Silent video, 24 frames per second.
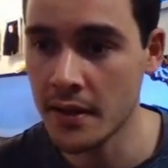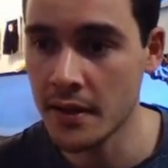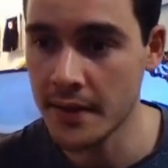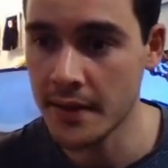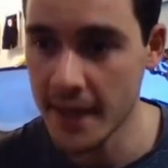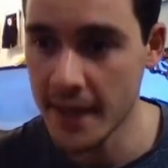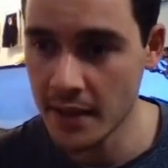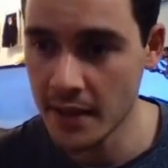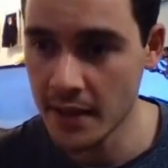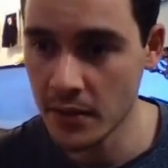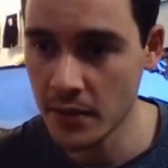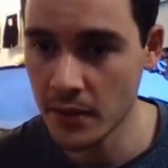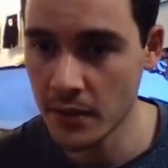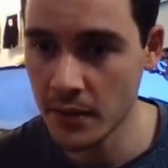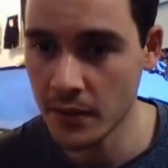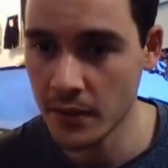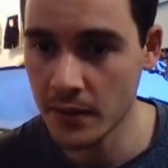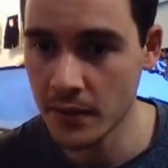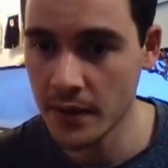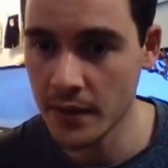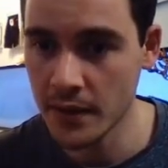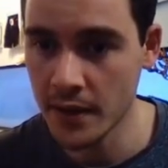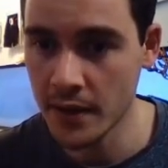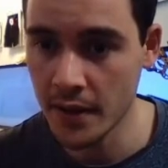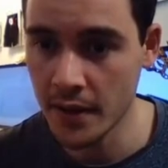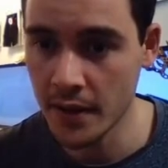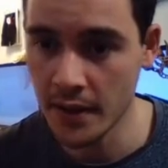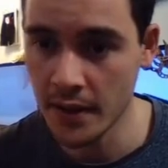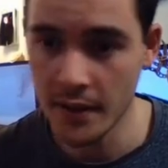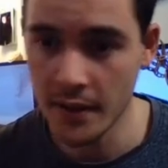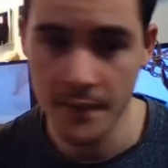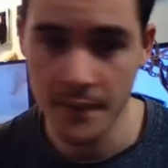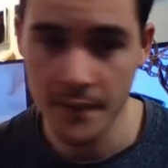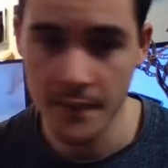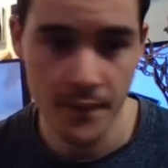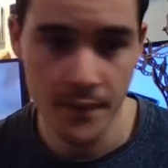and then
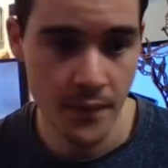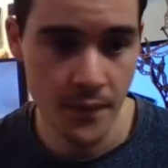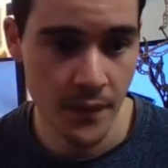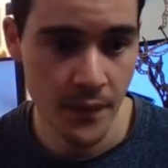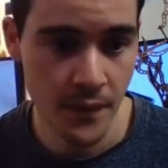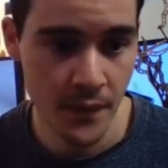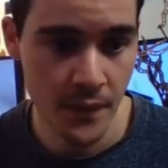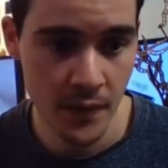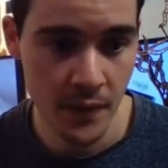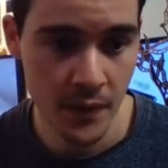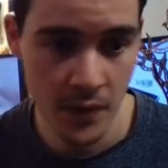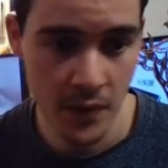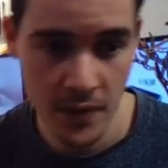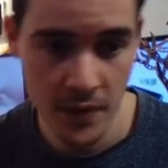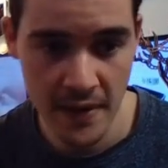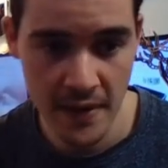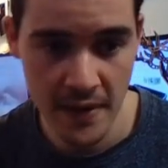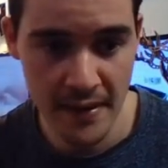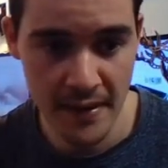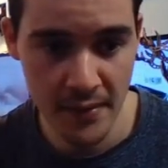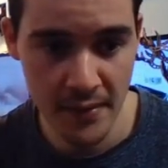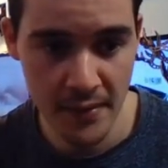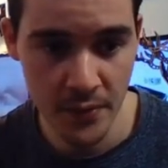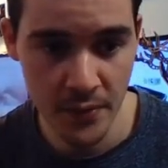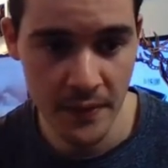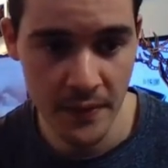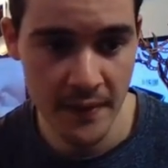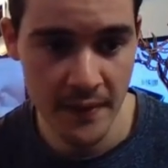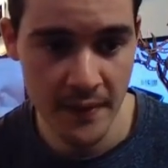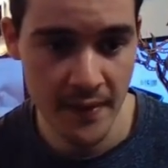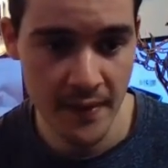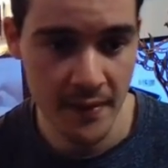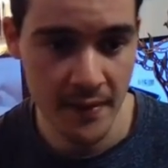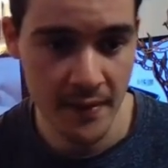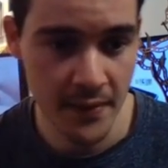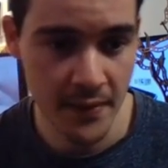Crazy Swarm
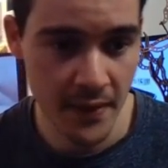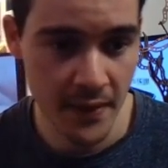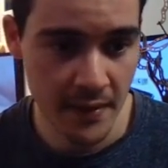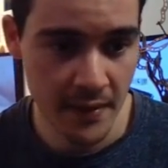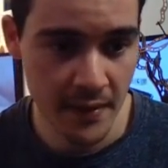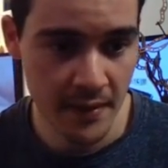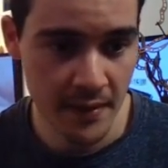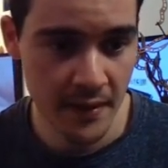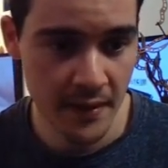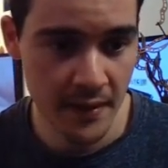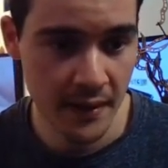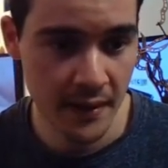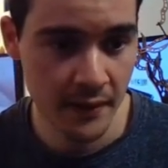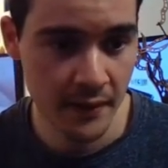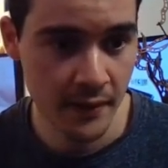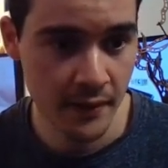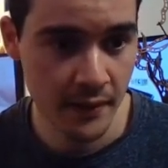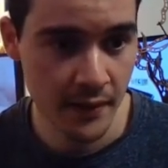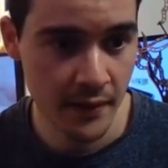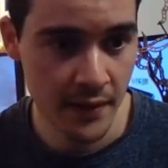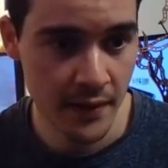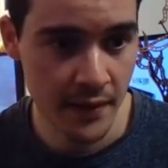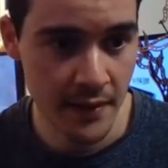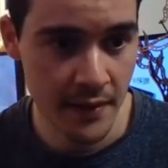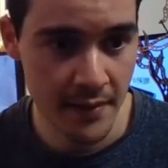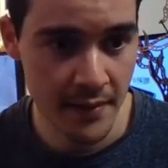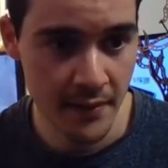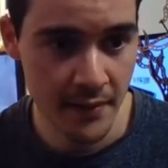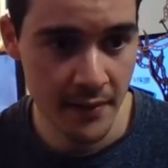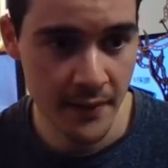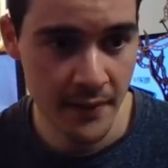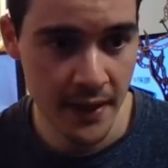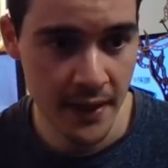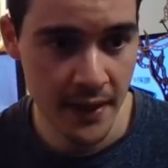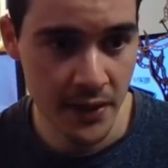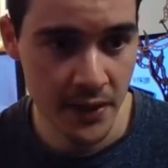gives us this list
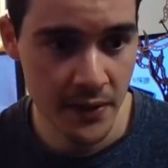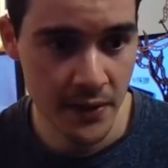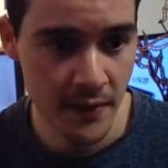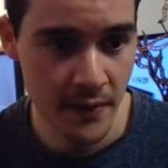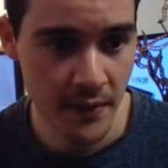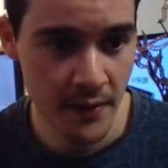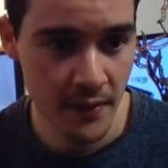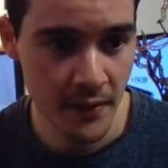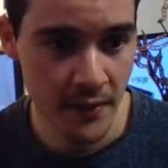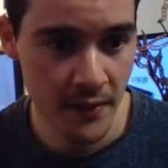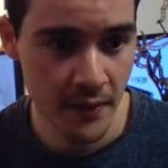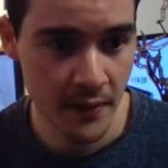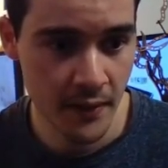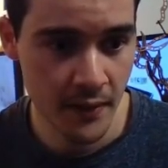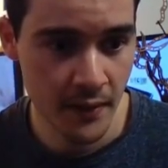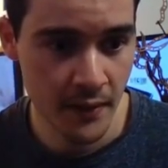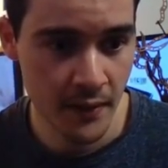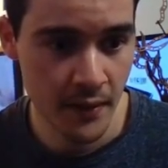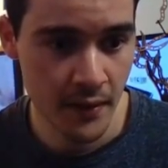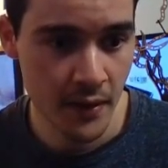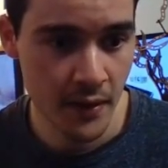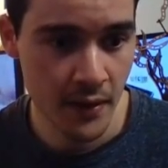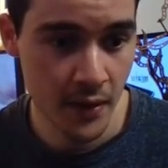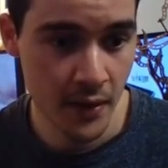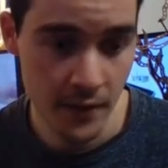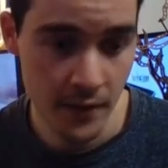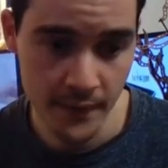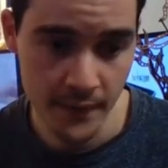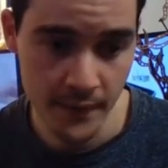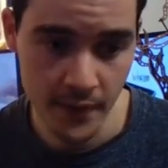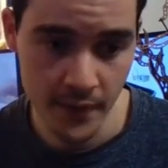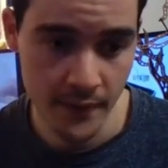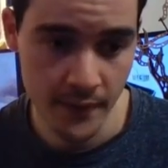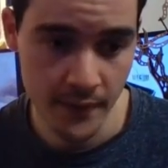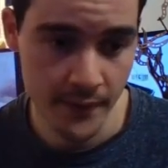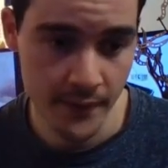of actions,
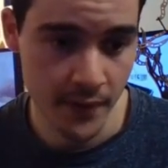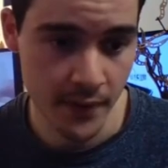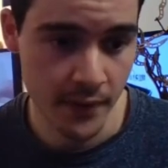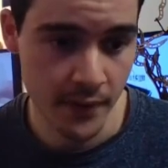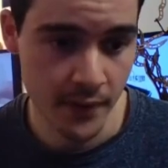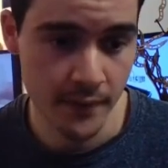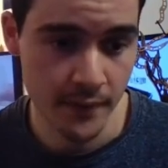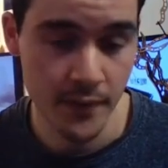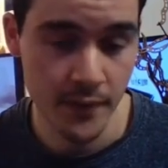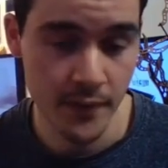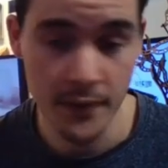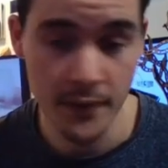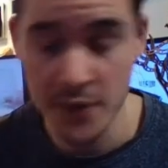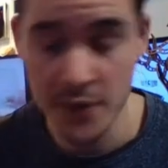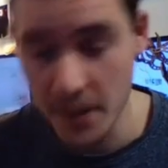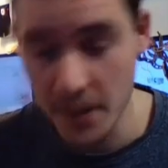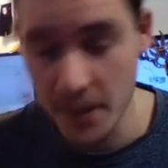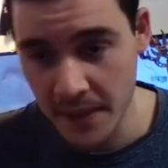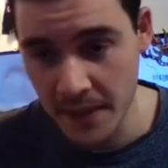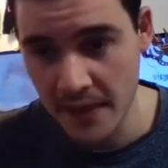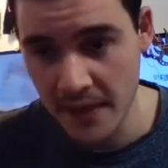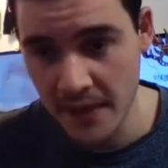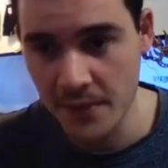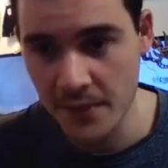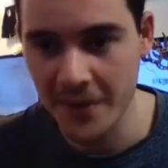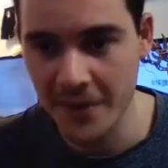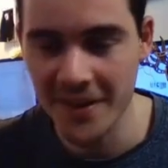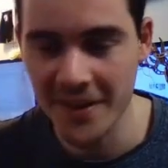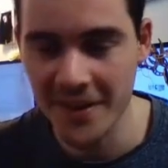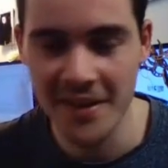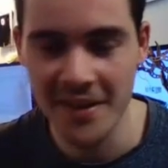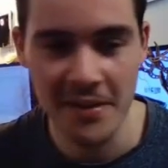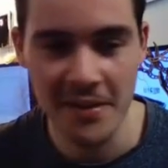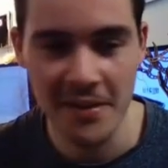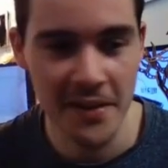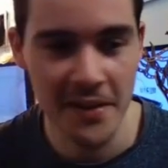of topics
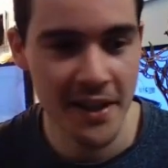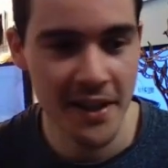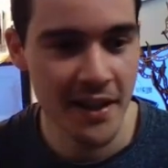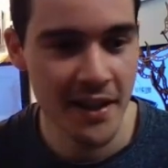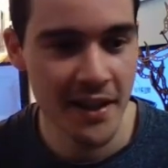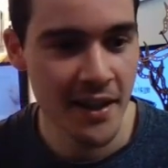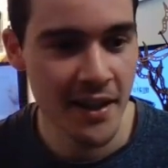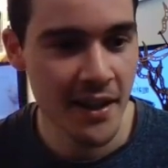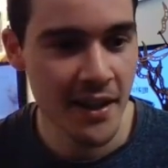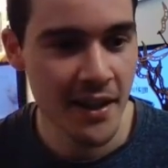rather, sorry.